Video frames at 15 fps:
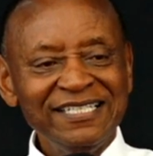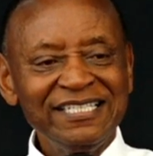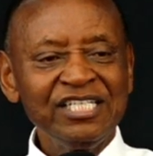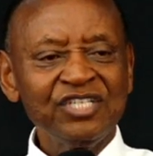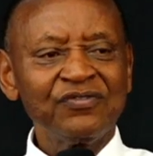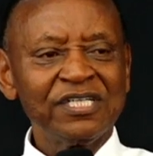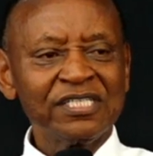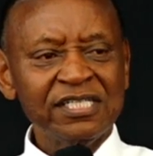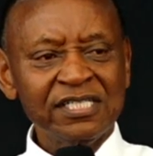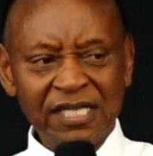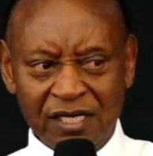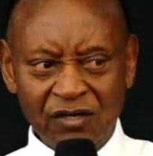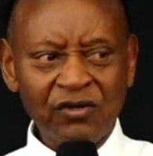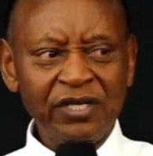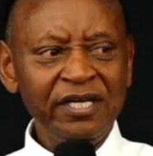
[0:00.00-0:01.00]
interest. Is
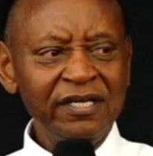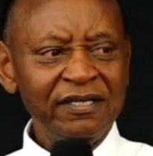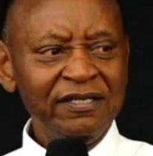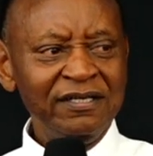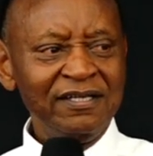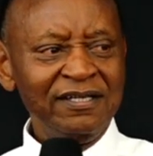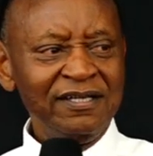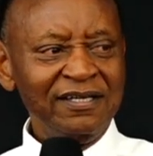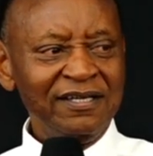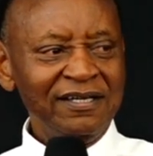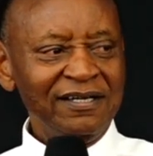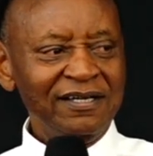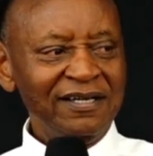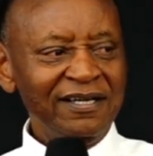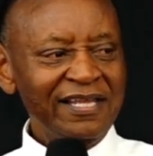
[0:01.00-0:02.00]
that okay?
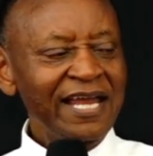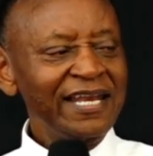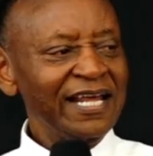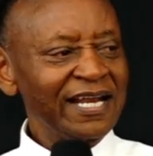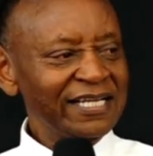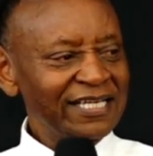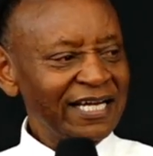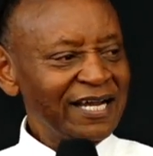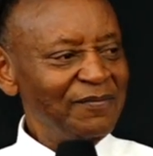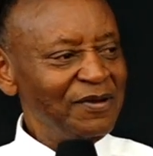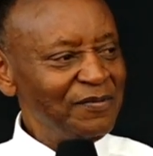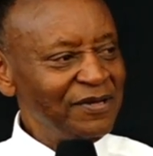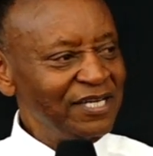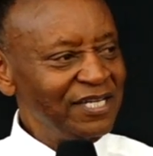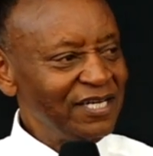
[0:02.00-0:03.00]
Yani anataka
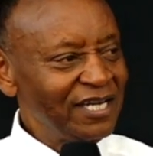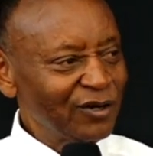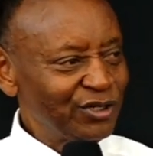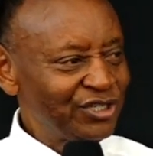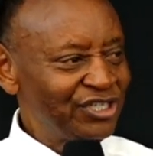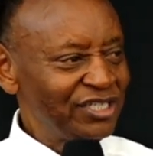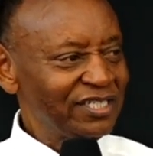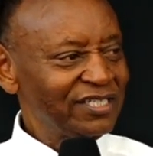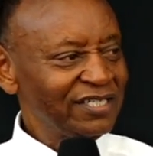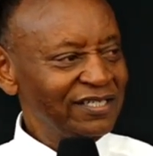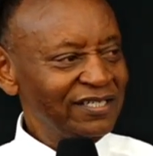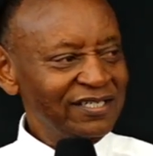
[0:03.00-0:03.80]
mimi ni negotiate.